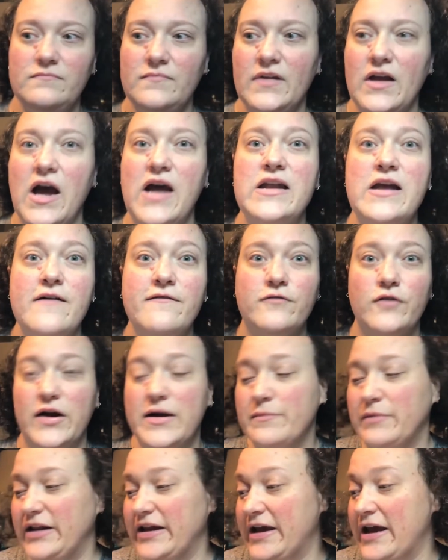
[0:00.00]
Enough
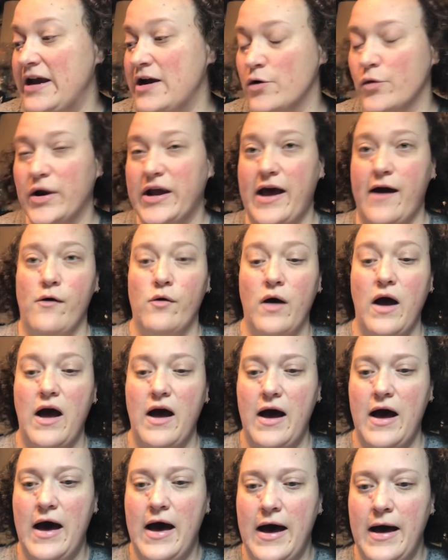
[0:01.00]
rambling. Here we go.
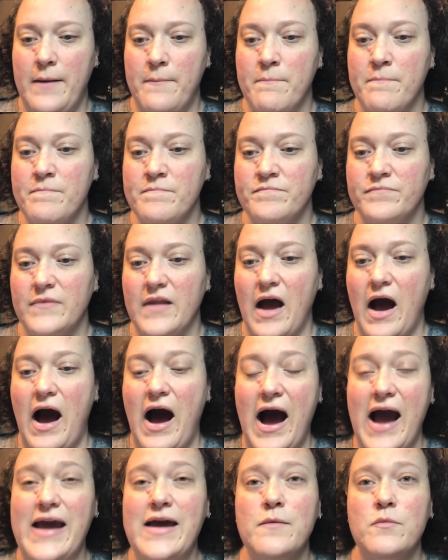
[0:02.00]
I
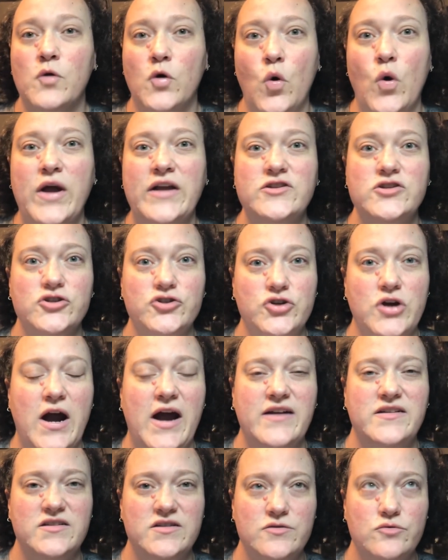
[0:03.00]
am going to try
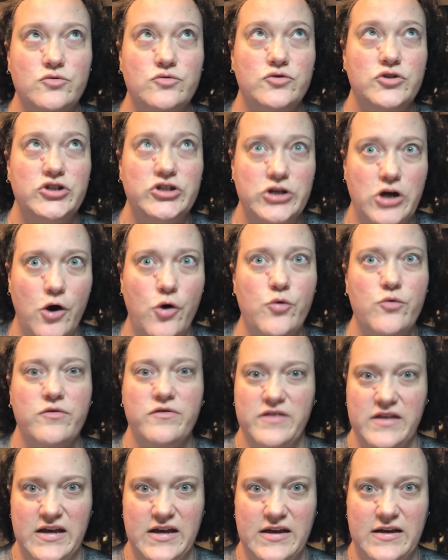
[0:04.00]
to show
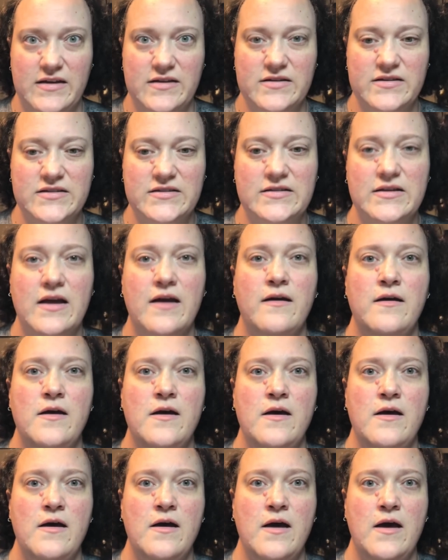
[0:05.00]
these
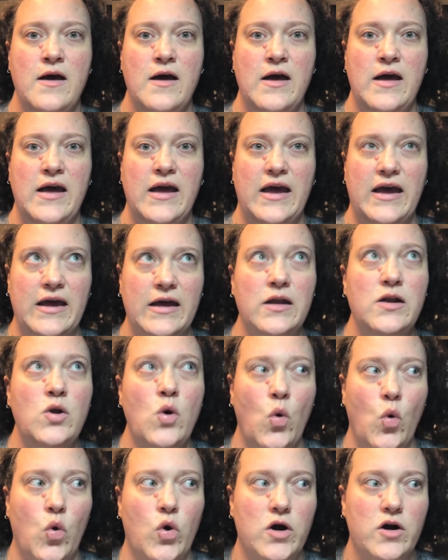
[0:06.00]
in
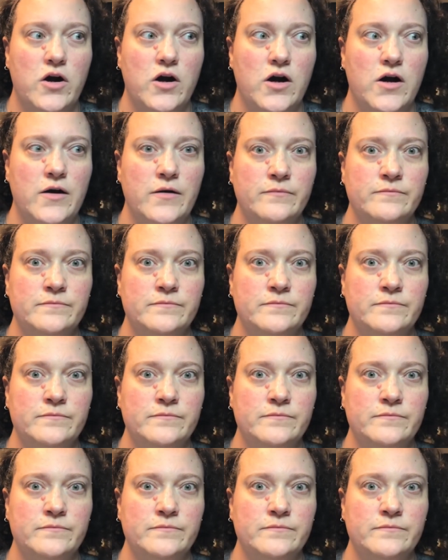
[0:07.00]
order